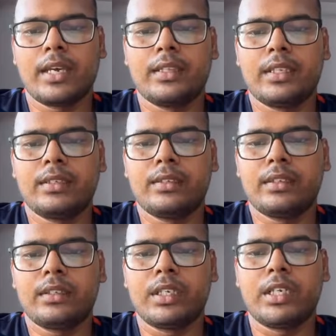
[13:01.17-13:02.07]
then
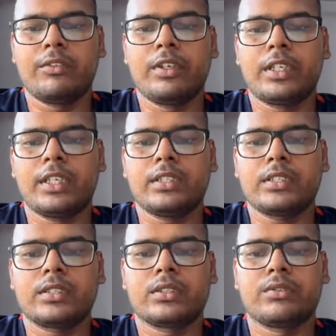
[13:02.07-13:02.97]
it will tell
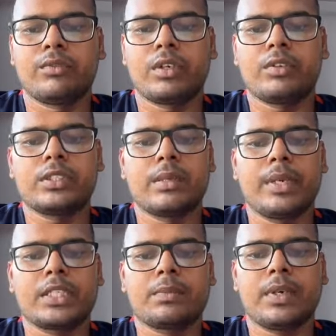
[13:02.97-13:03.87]
us what was the
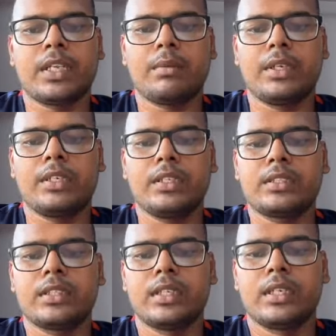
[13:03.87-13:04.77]
best parameters